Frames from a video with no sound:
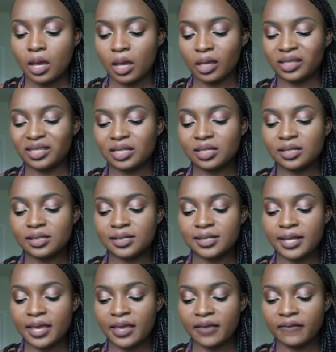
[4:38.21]
It doesn't
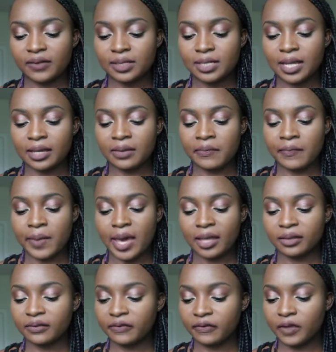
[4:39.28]
say if it's like a
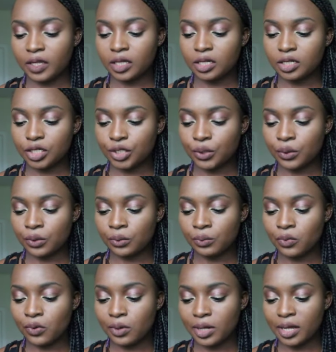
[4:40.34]
matte finish or
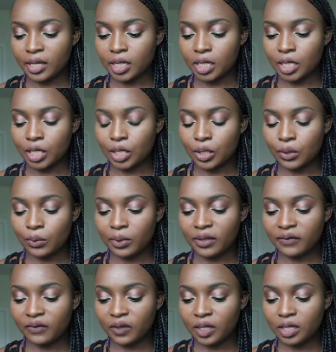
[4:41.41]
more like a
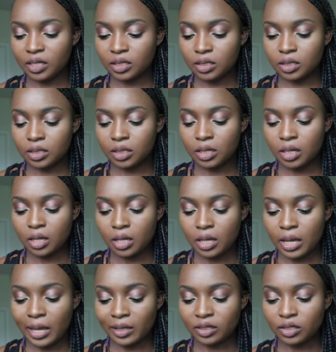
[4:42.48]
glowy finish.
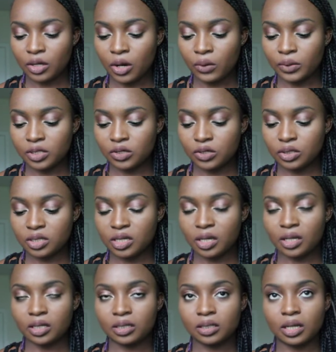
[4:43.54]
I always
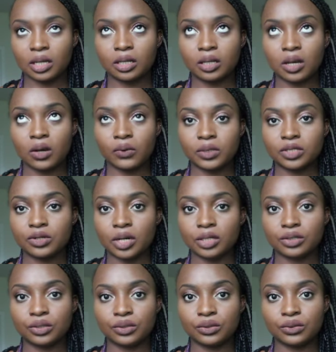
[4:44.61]
tend, I always
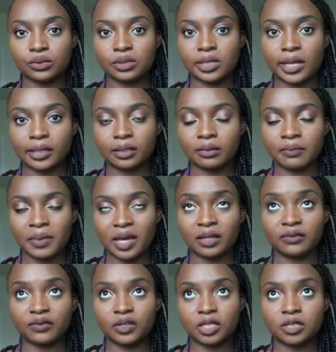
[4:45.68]
try to use like the
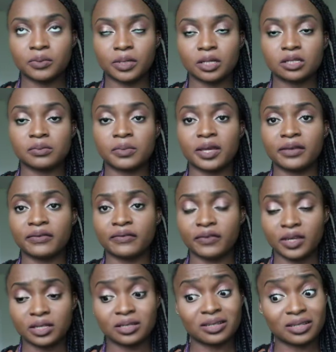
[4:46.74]
matte finish because my
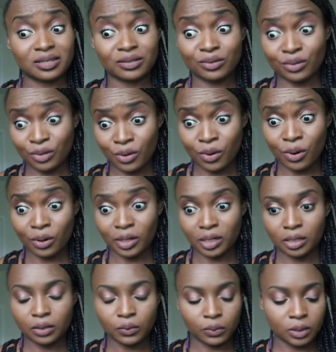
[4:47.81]
face is so
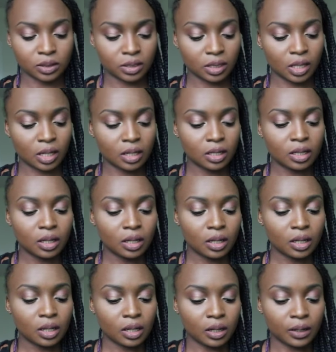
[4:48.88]
oily once again.
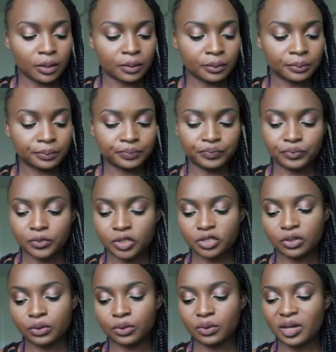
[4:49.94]
Um,
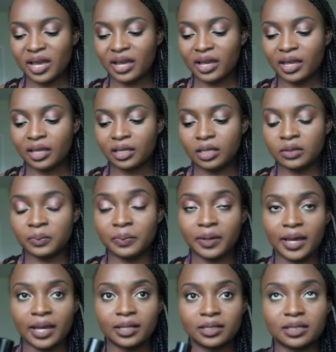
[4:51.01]
so I
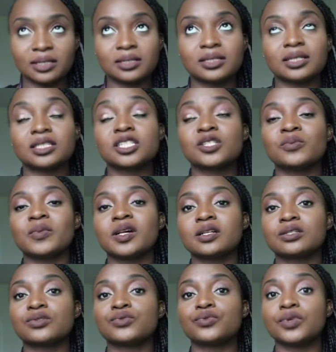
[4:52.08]
apply this, it
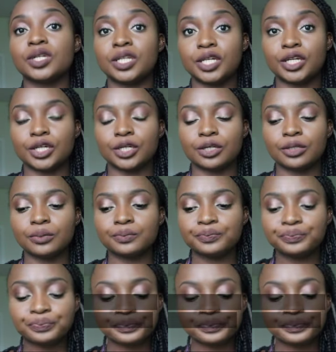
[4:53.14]
smells really good.